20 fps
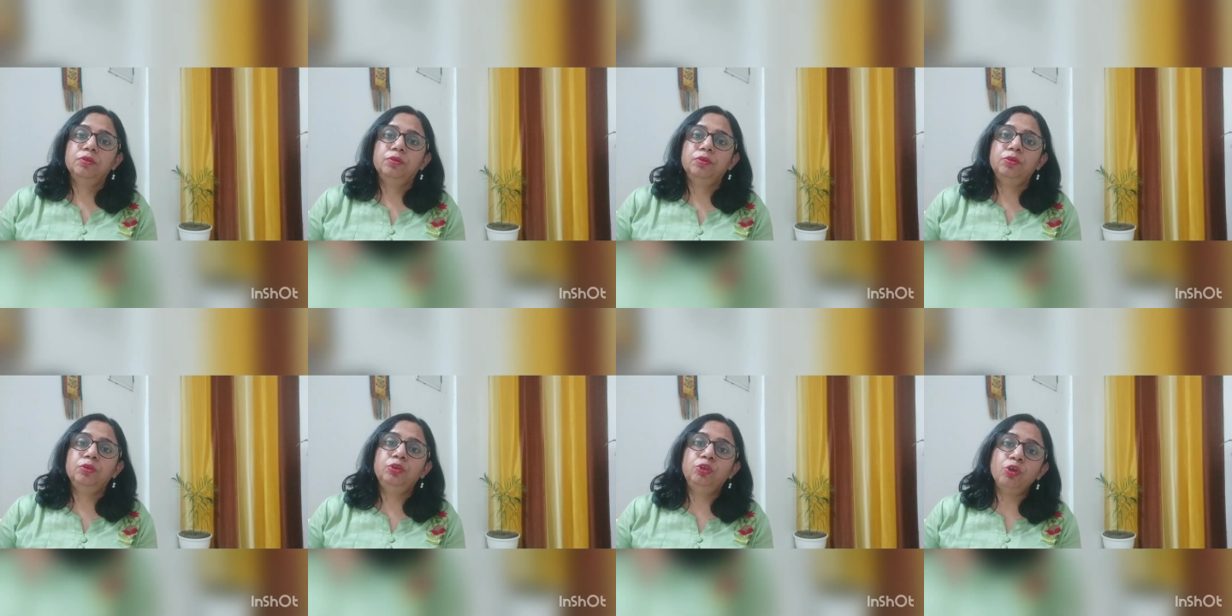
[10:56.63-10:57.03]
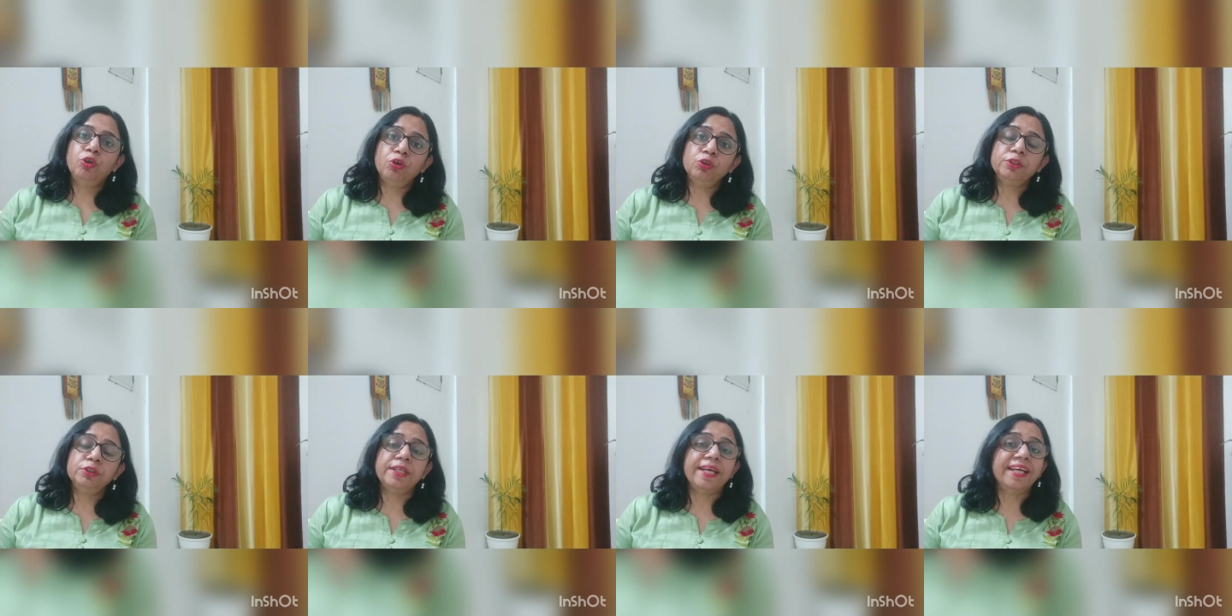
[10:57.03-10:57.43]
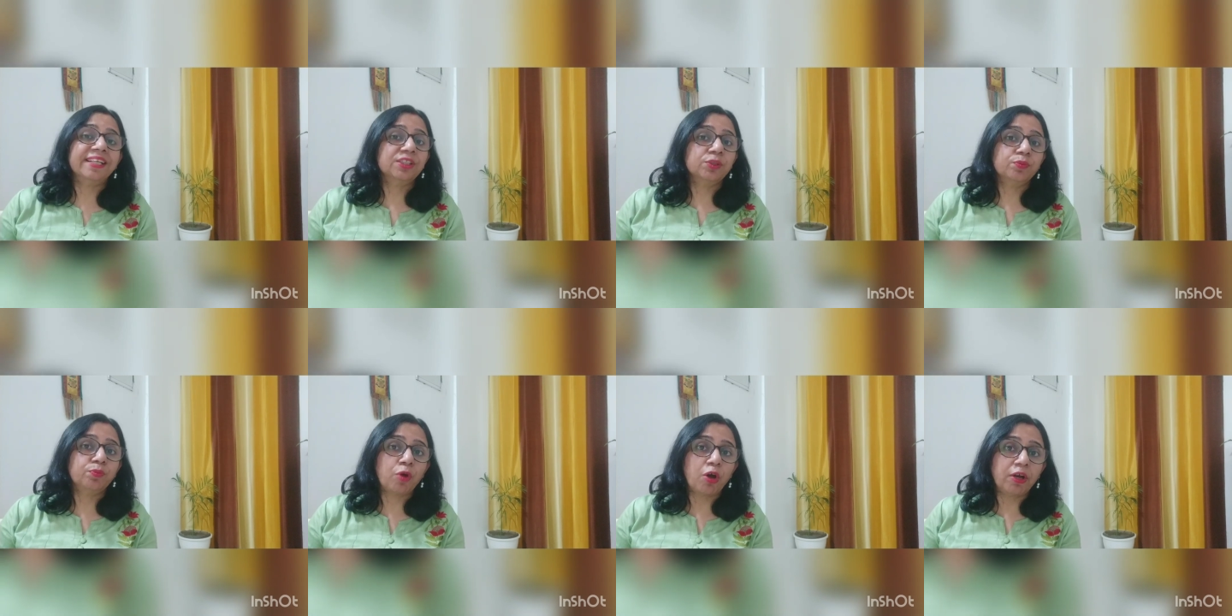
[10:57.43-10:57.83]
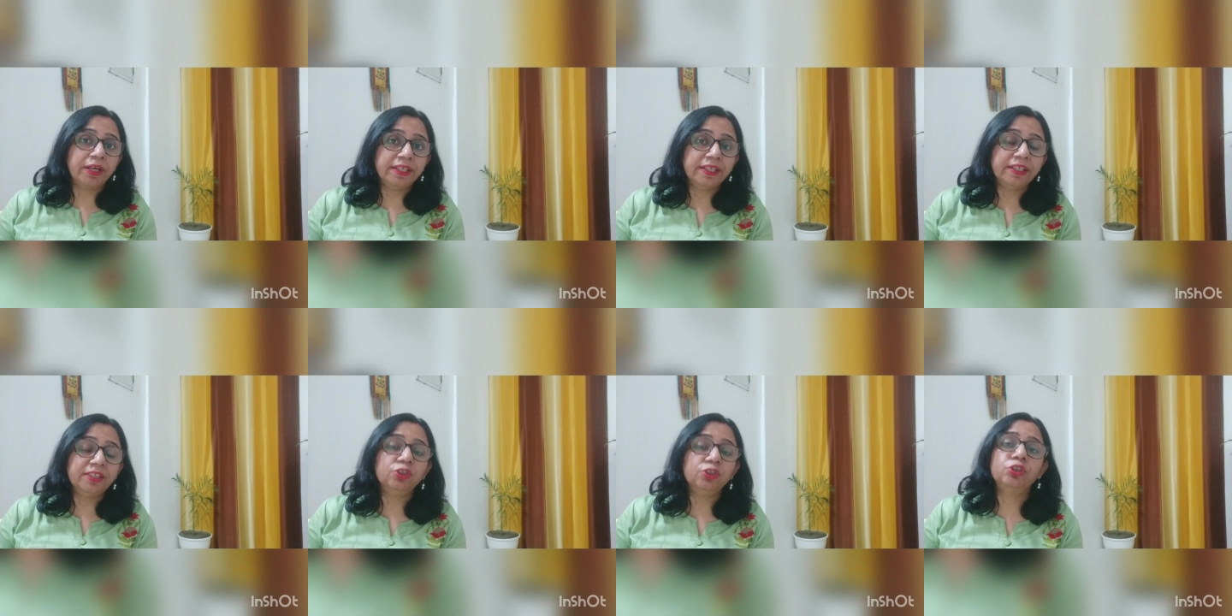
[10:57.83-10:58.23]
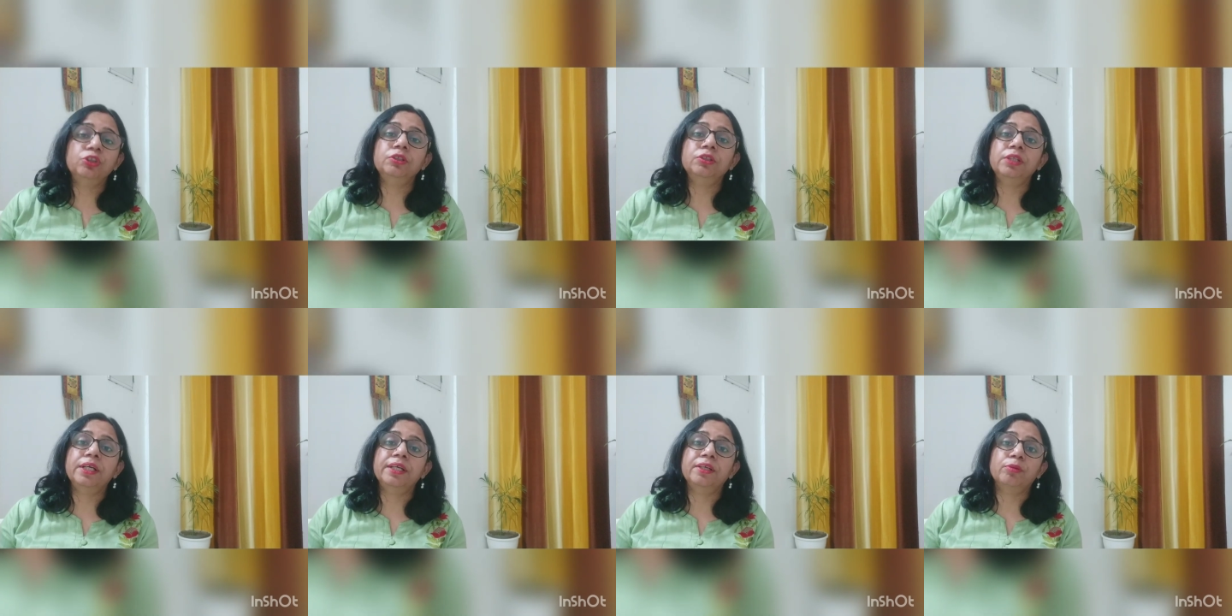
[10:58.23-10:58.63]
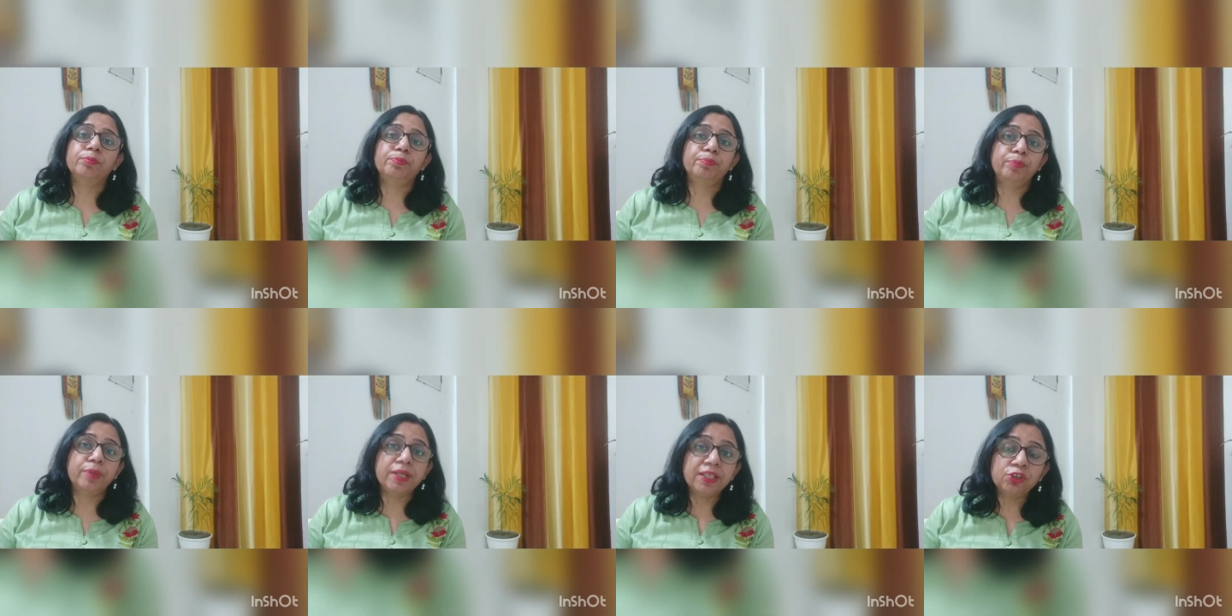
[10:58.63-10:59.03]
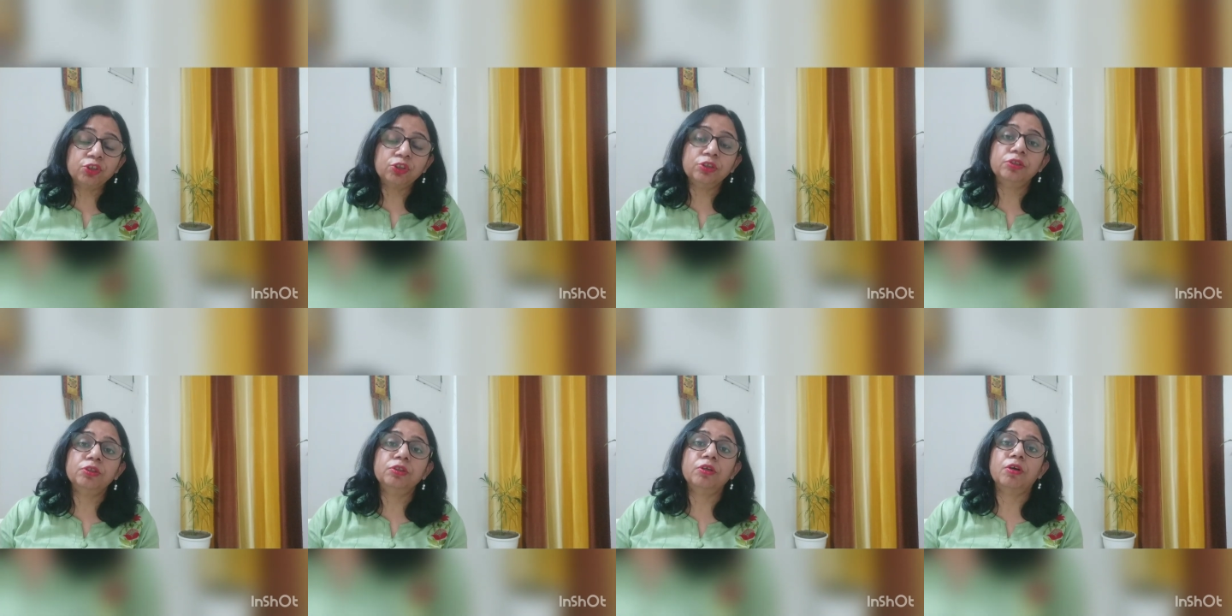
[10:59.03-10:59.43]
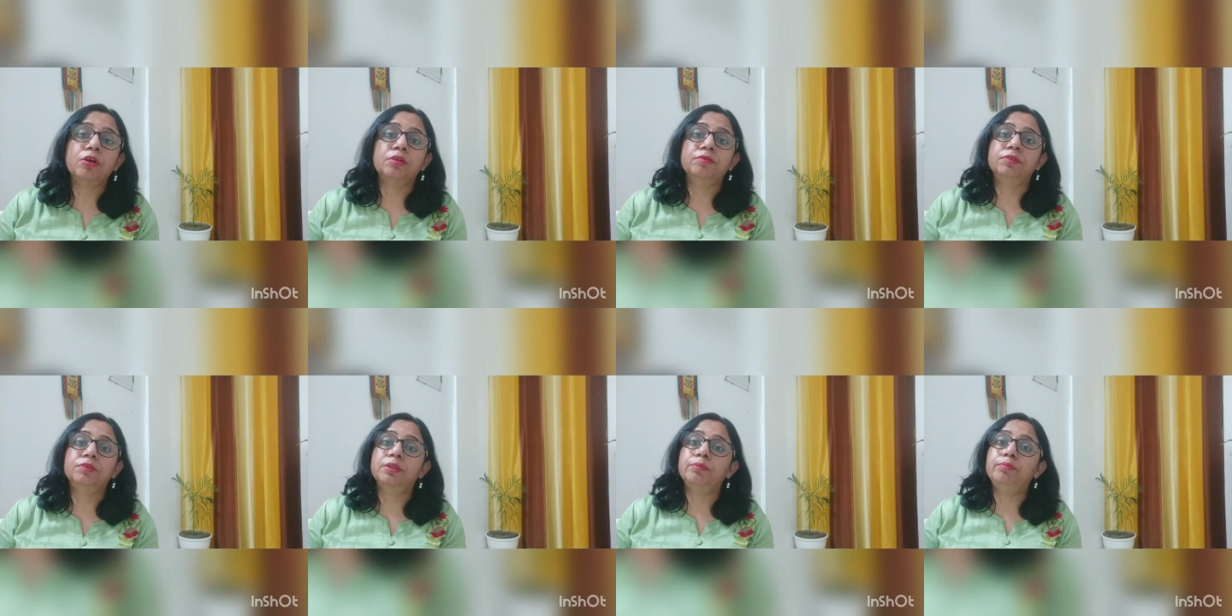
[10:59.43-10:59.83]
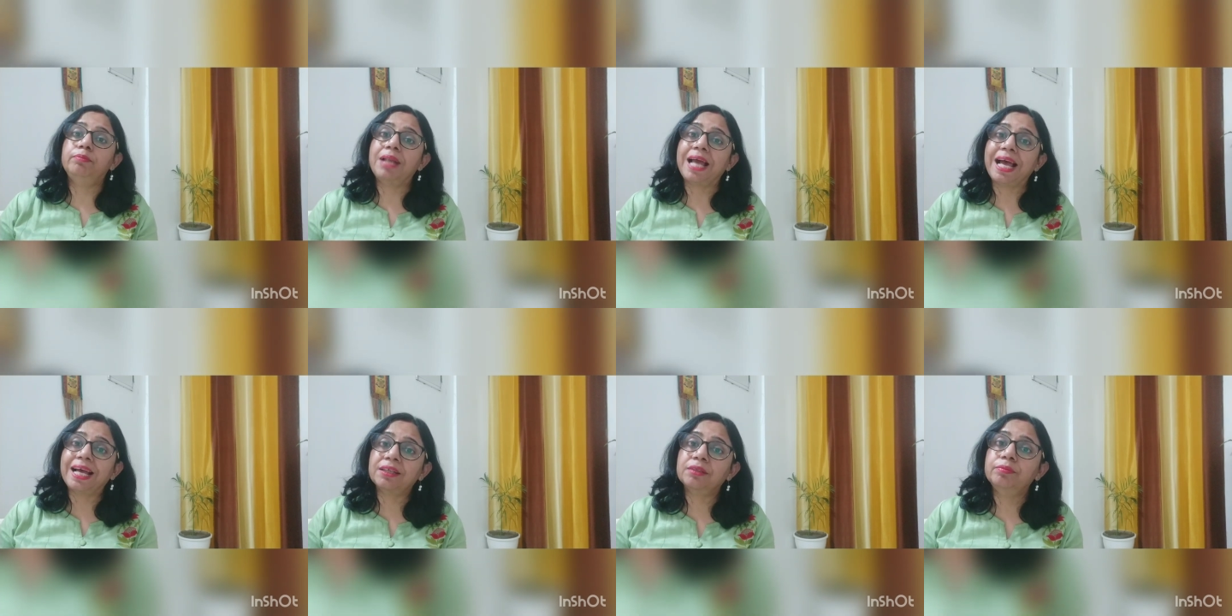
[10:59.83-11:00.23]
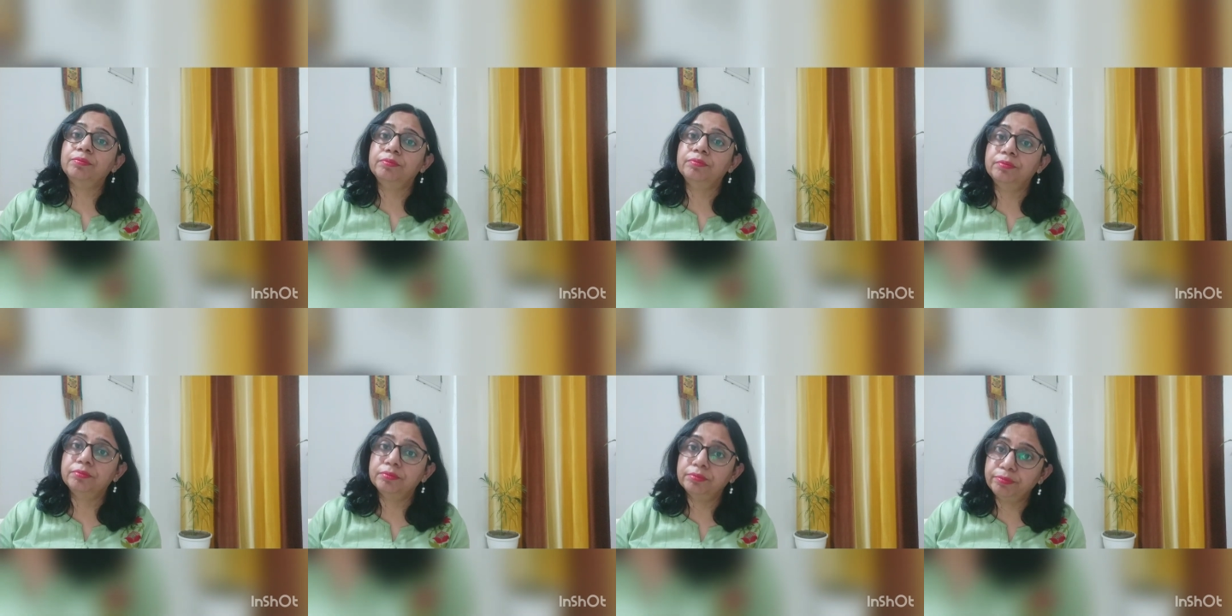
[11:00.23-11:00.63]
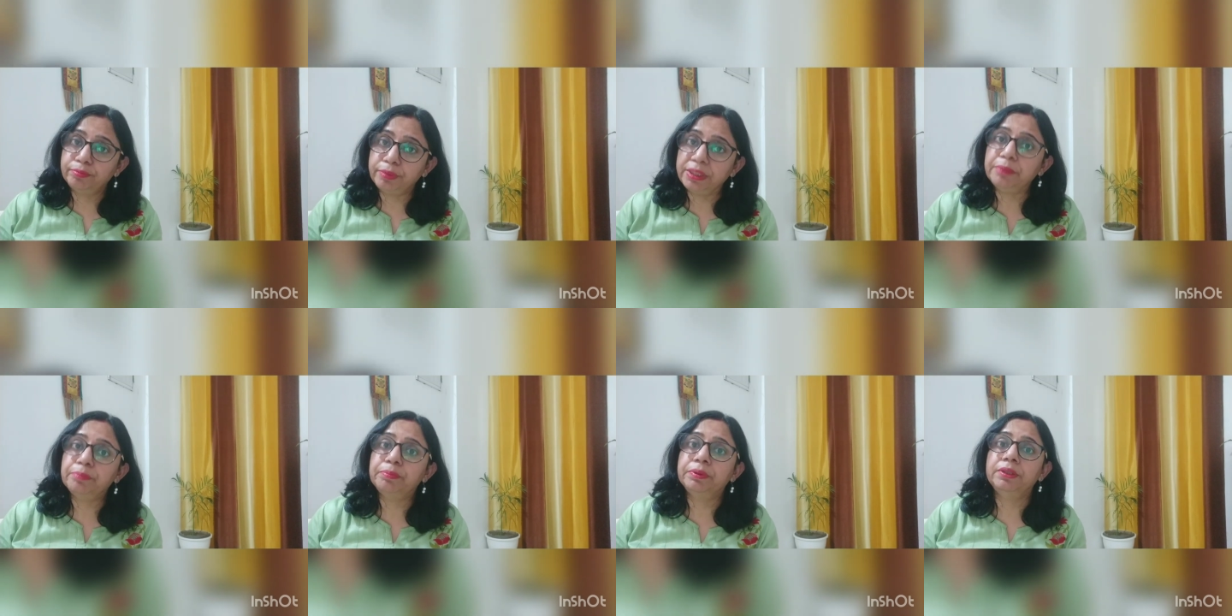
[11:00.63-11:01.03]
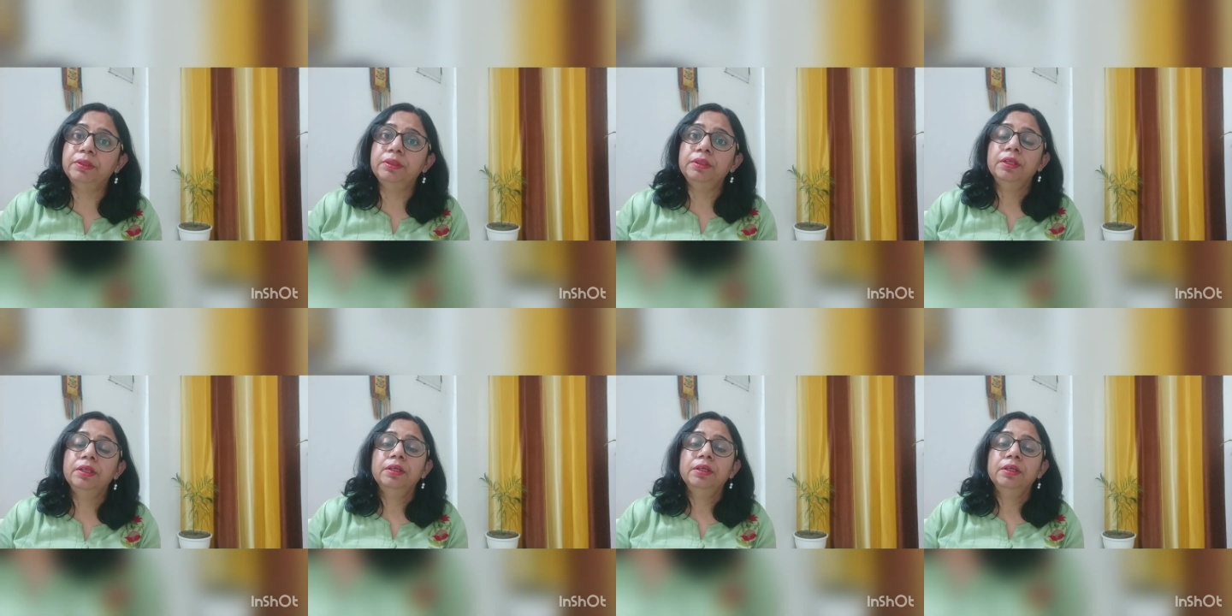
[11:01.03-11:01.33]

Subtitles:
Those exploitation and oppression of the black people